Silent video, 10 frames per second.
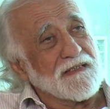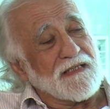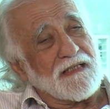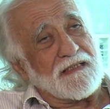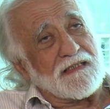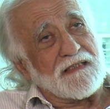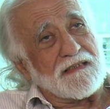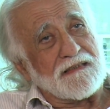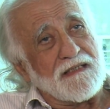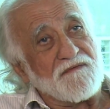
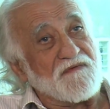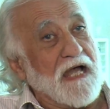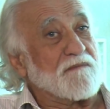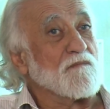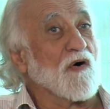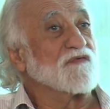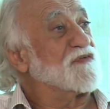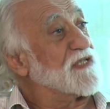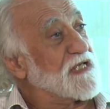In fact, most of